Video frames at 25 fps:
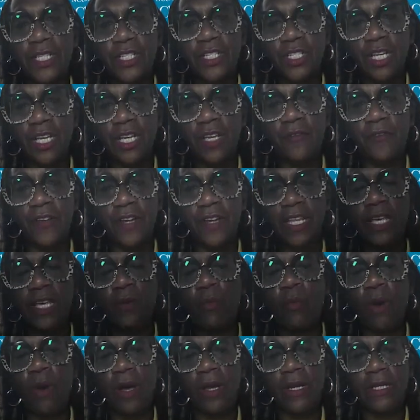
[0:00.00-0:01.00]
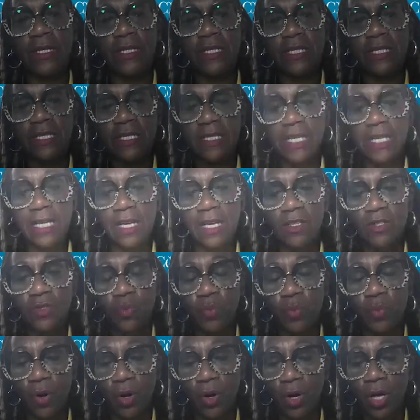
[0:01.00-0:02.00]
chief. And he wanted to see us
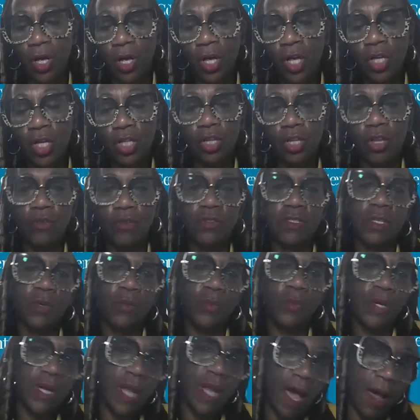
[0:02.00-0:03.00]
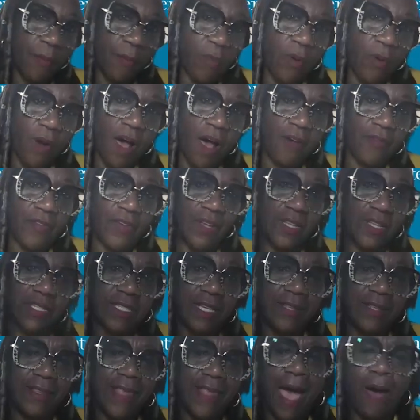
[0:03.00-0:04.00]
work closely with nonprofits.
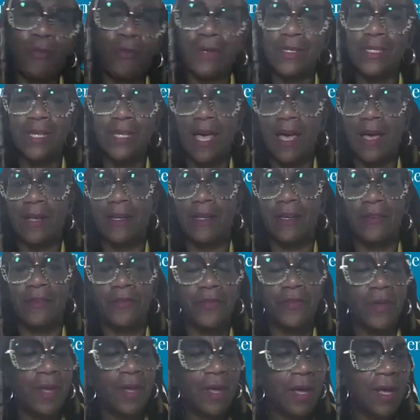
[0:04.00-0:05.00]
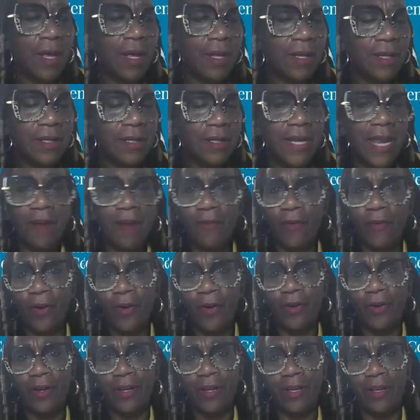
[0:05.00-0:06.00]
And that was kind of never
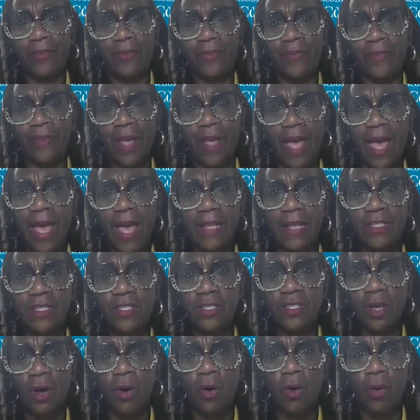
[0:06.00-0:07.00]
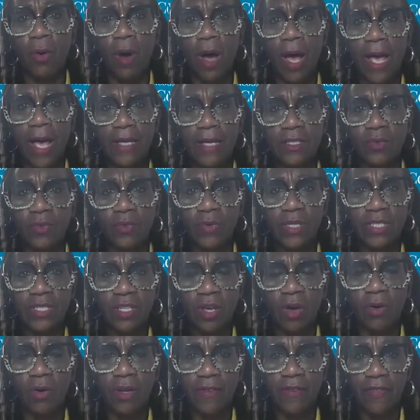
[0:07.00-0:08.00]
heard of. And so as a
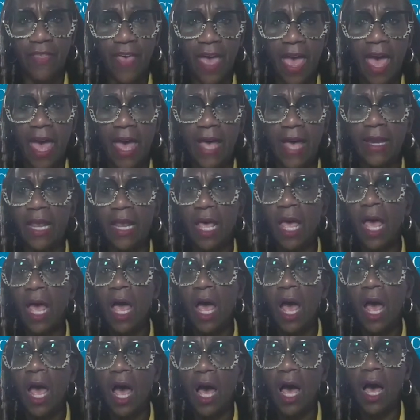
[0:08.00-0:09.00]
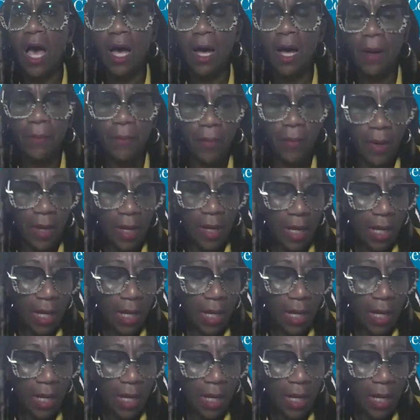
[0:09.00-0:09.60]
result of that, I